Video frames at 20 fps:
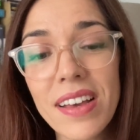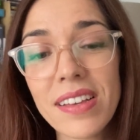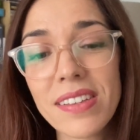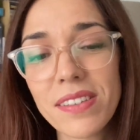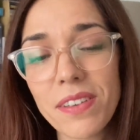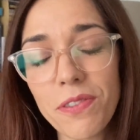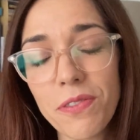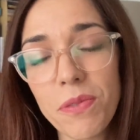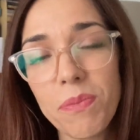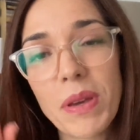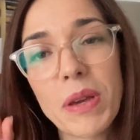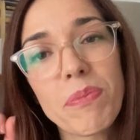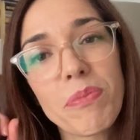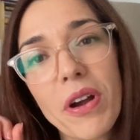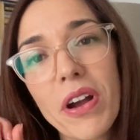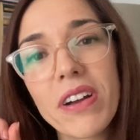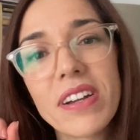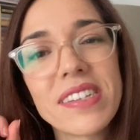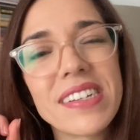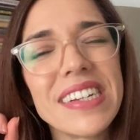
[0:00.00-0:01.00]
So for me,
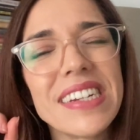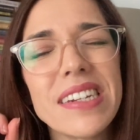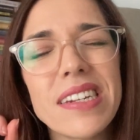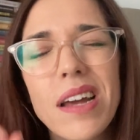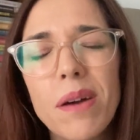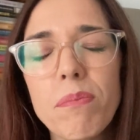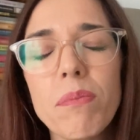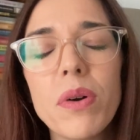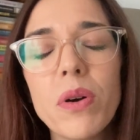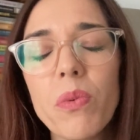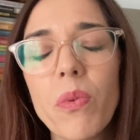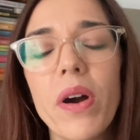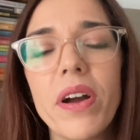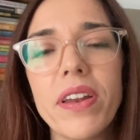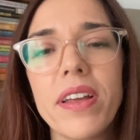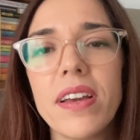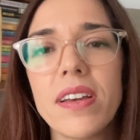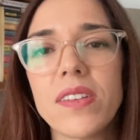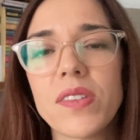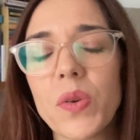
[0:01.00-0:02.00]
priority number one
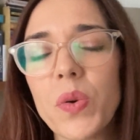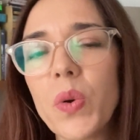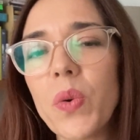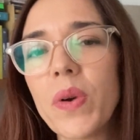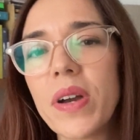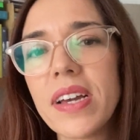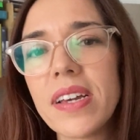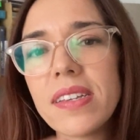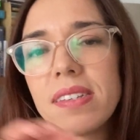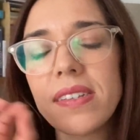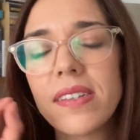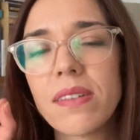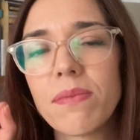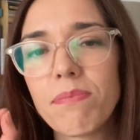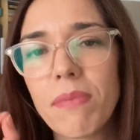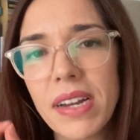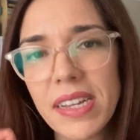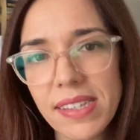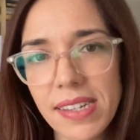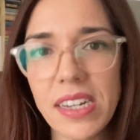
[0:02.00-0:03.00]
is always
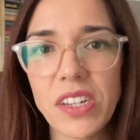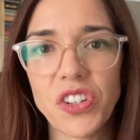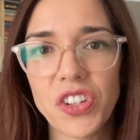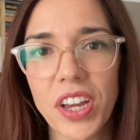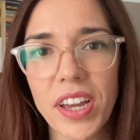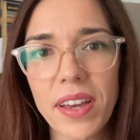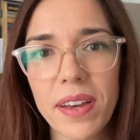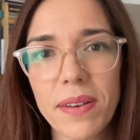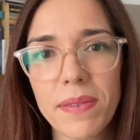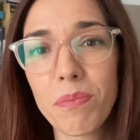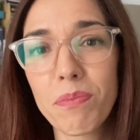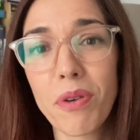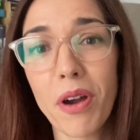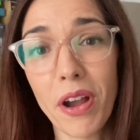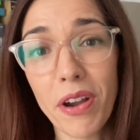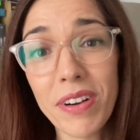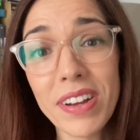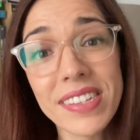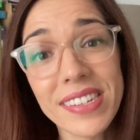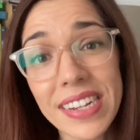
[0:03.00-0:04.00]
my teaching.
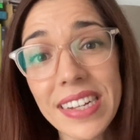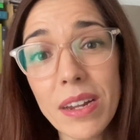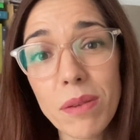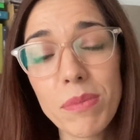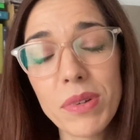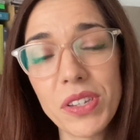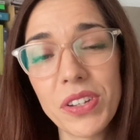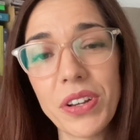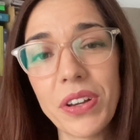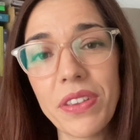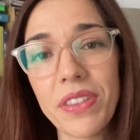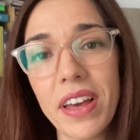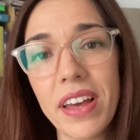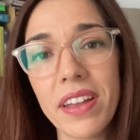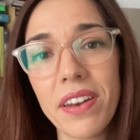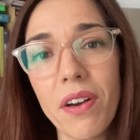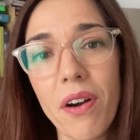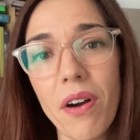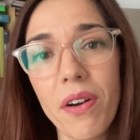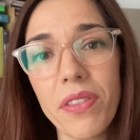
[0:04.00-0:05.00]
Priority number two
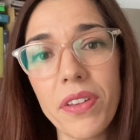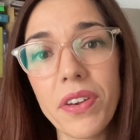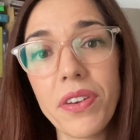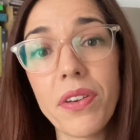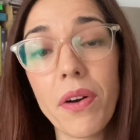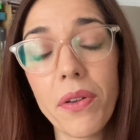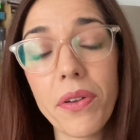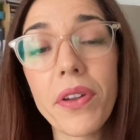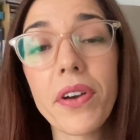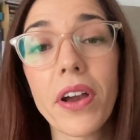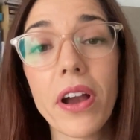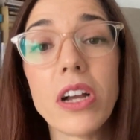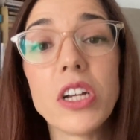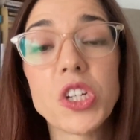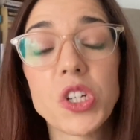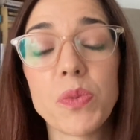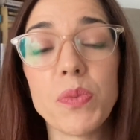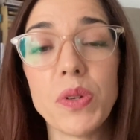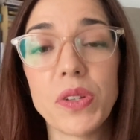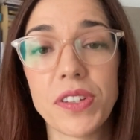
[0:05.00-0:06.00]
then are the
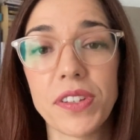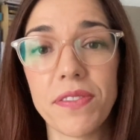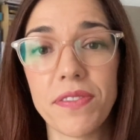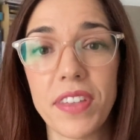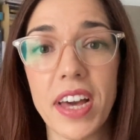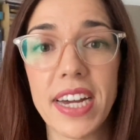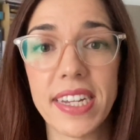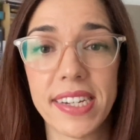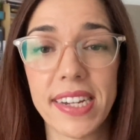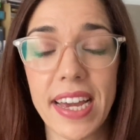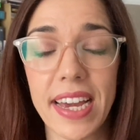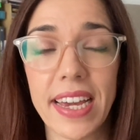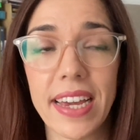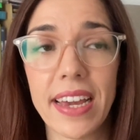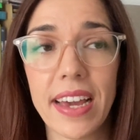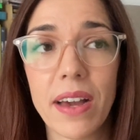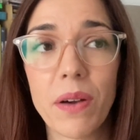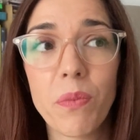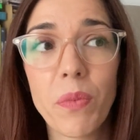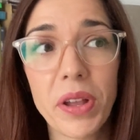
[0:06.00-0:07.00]
non-negotiables of that
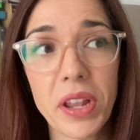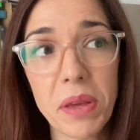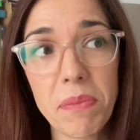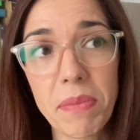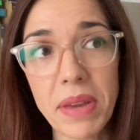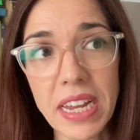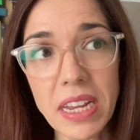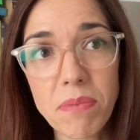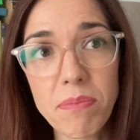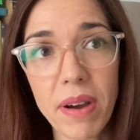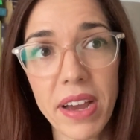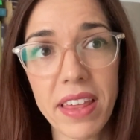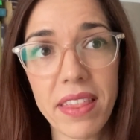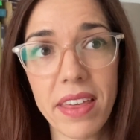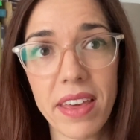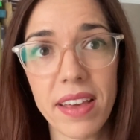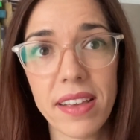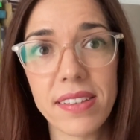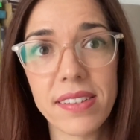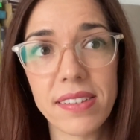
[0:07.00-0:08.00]
day. And what I mean by
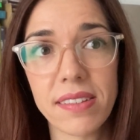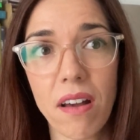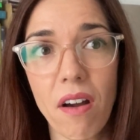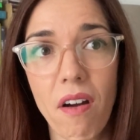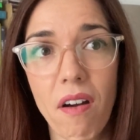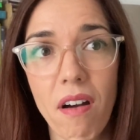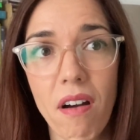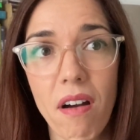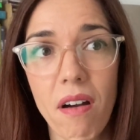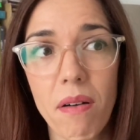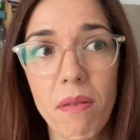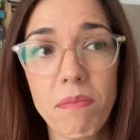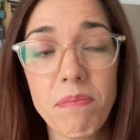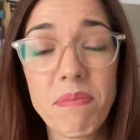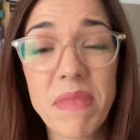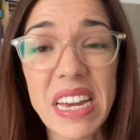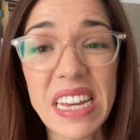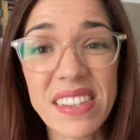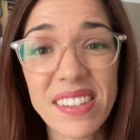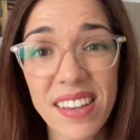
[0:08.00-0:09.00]
this are
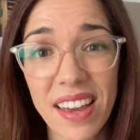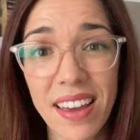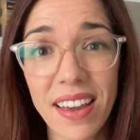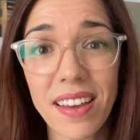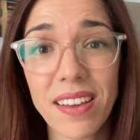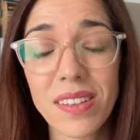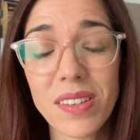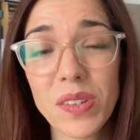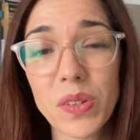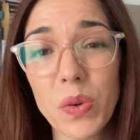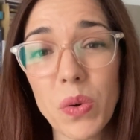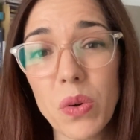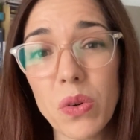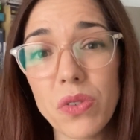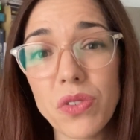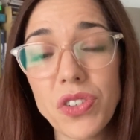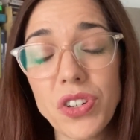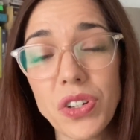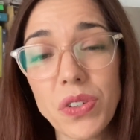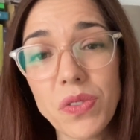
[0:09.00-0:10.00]
meetings or
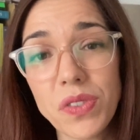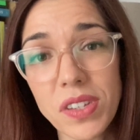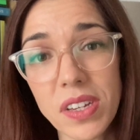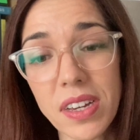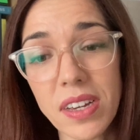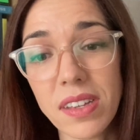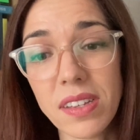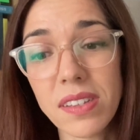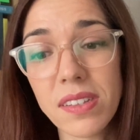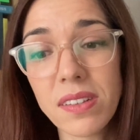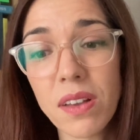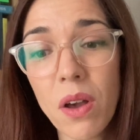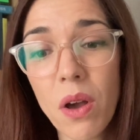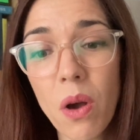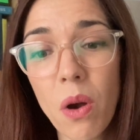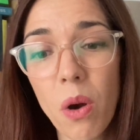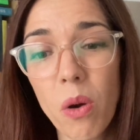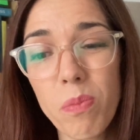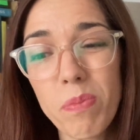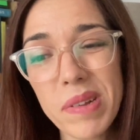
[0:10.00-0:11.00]
duties
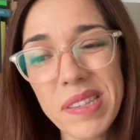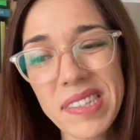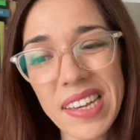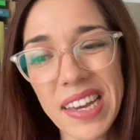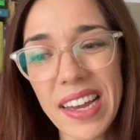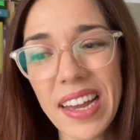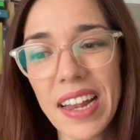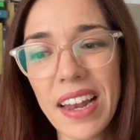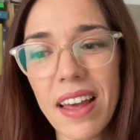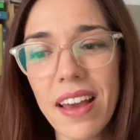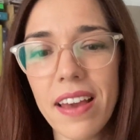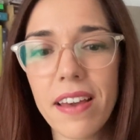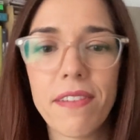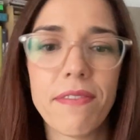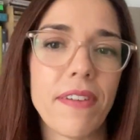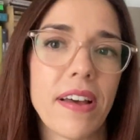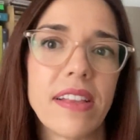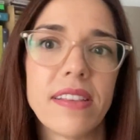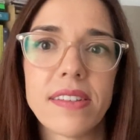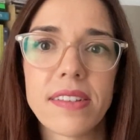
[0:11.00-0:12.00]
or particular
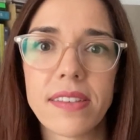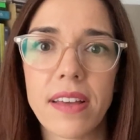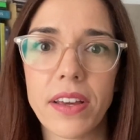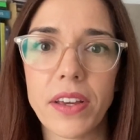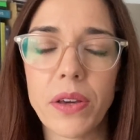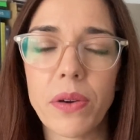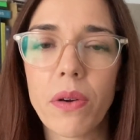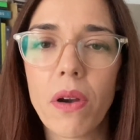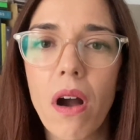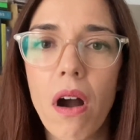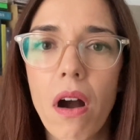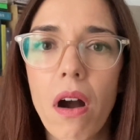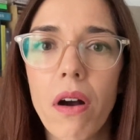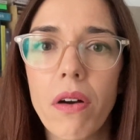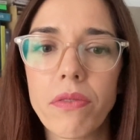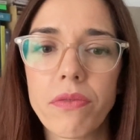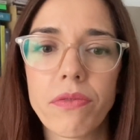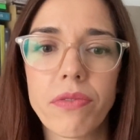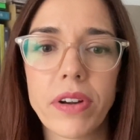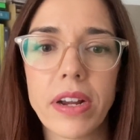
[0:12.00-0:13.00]
events that you
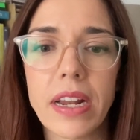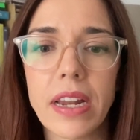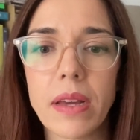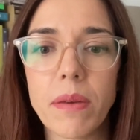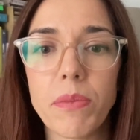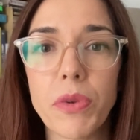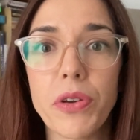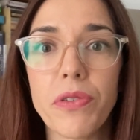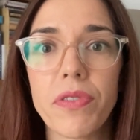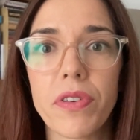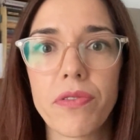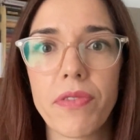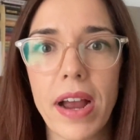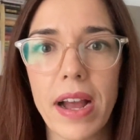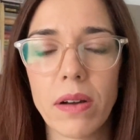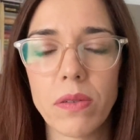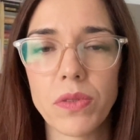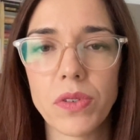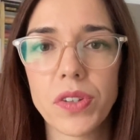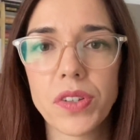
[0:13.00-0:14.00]
can't really move
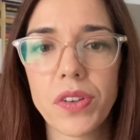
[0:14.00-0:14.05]
around.